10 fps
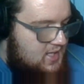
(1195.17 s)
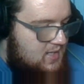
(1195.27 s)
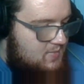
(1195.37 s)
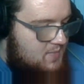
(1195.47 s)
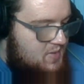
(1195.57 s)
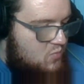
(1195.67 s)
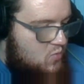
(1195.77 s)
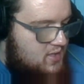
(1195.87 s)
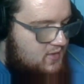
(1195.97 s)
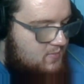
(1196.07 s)
He might be
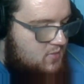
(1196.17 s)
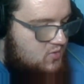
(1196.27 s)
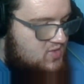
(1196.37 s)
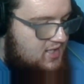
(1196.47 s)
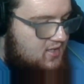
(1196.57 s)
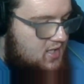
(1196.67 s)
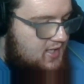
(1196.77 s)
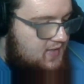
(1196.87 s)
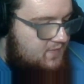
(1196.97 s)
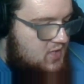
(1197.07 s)
one of the most
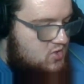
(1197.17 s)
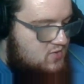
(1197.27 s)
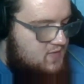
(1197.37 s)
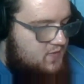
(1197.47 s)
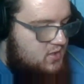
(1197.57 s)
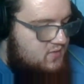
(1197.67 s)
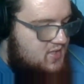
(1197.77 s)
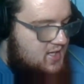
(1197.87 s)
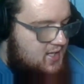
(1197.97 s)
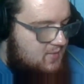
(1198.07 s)
iconic adventures of all
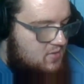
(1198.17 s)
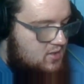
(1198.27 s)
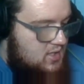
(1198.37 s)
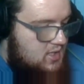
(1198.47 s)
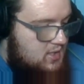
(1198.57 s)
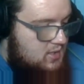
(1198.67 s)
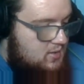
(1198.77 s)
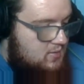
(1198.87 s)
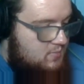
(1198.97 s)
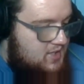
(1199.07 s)
time,
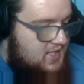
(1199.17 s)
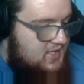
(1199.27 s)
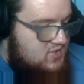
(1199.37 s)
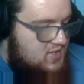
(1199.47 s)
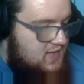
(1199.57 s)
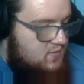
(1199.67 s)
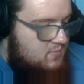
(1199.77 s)
but he's never